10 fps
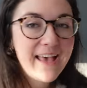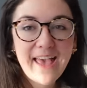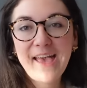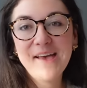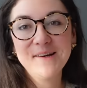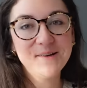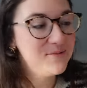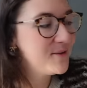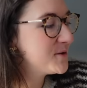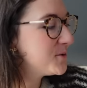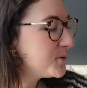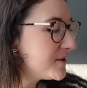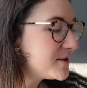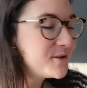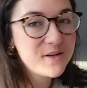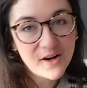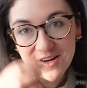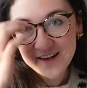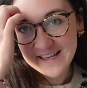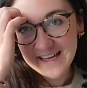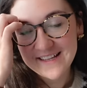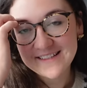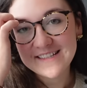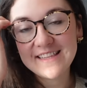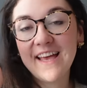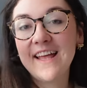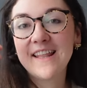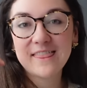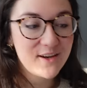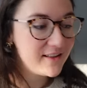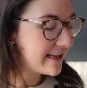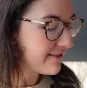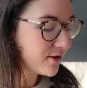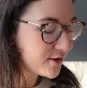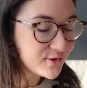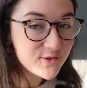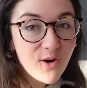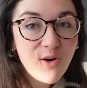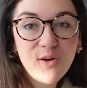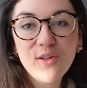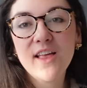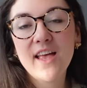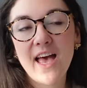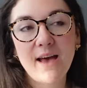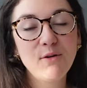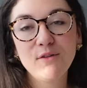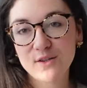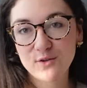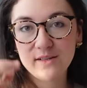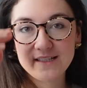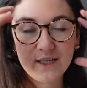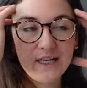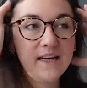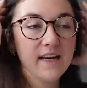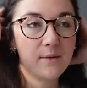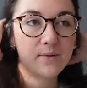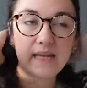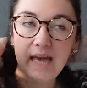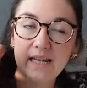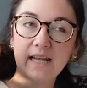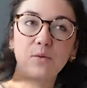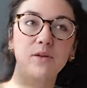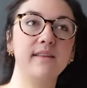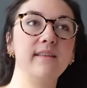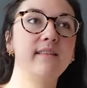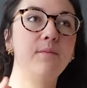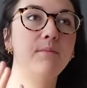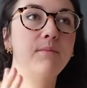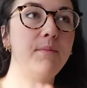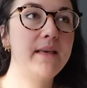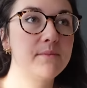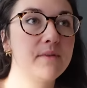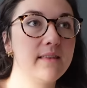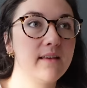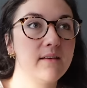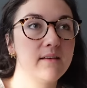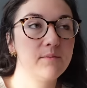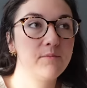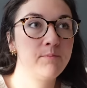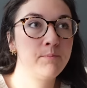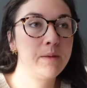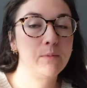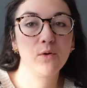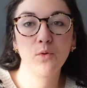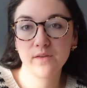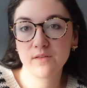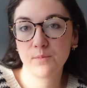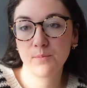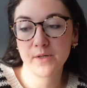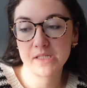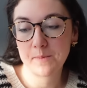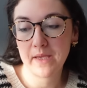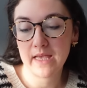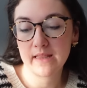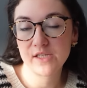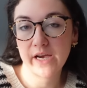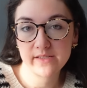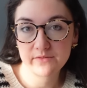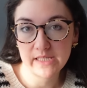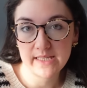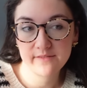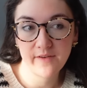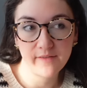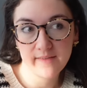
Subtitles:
So those are the two cardigans. And then thirdly, I've got a shawl. I'm not really a shawl knitter, but again, I wanted to make something that people who wanted to participate in charity release felt